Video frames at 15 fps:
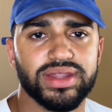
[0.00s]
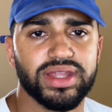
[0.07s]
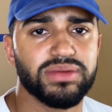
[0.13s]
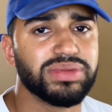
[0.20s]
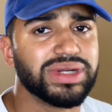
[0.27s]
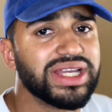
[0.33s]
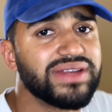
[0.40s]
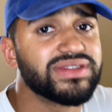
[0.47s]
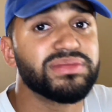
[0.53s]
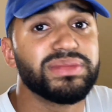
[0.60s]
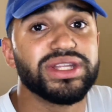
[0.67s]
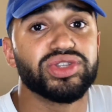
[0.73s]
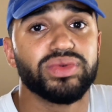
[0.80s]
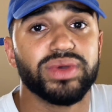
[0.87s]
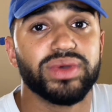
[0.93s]
They're believed to
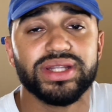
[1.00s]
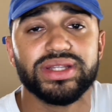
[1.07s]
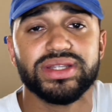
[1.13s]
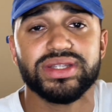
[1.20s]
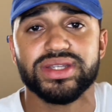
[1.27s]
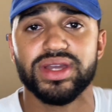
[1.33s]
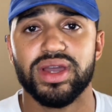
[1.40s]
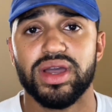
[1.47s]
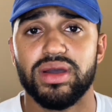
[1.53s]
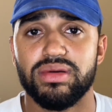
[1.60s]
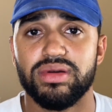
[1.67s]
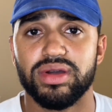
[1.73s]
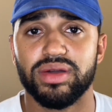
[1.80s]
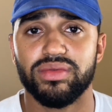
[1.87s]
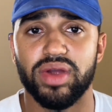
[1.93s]
be twins,
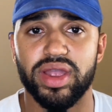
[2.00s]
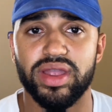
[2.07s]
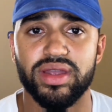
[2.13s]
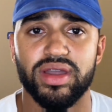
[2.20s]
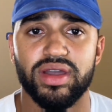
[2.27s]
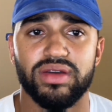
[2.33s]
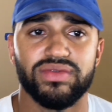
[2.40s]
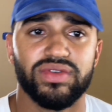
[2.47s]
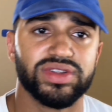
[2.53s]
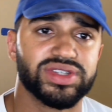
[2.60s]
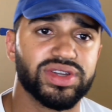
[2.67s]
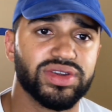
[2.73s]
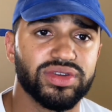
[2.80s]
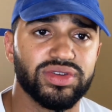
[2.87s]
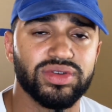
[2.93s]
right?
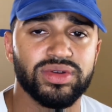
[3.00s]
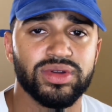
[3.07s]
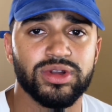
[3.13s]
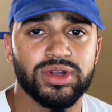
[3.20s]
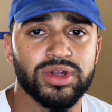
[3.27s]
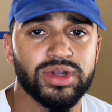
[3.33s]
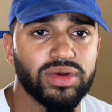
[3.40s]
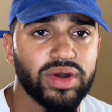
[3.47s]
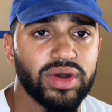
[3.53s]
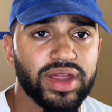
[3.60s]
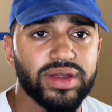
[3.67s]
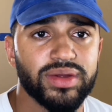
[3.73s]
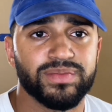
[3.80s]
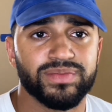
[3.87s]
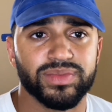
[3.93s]
Fraternal, right?